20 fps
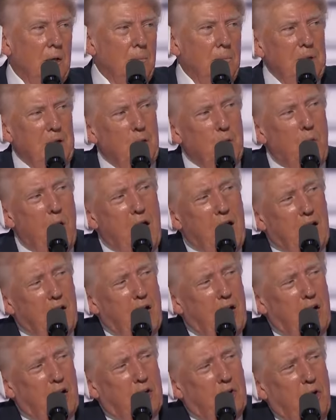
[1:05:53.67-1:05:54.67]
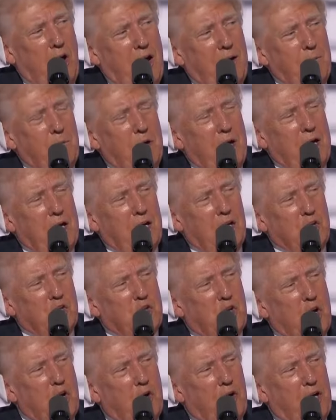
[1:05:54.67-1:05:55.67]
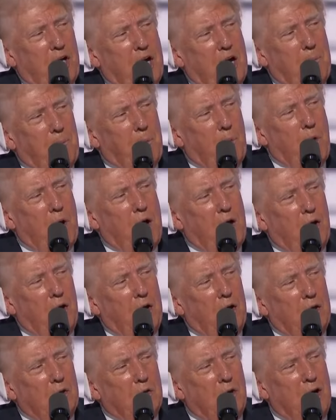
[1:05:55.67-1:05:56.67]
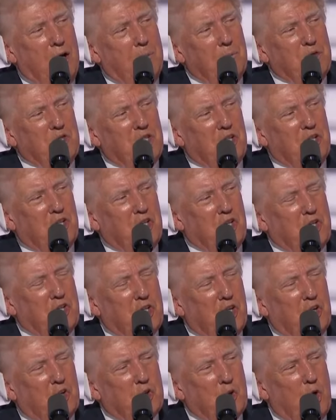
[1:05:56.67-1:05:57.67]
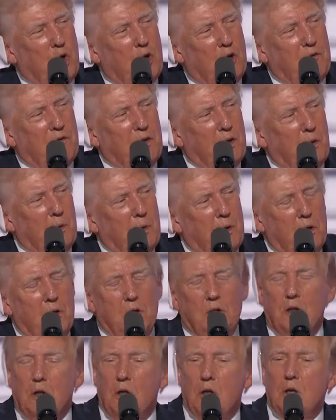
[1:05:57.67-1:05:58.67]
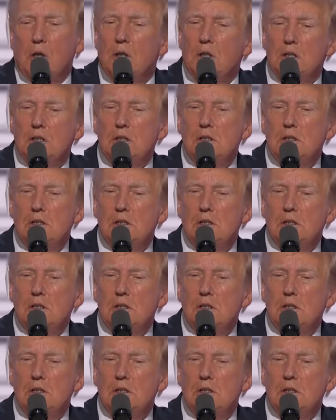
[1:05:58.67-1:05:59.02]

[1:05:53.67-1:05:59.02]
Meanwhile, our crime rate is going up while crime statistics all over the world are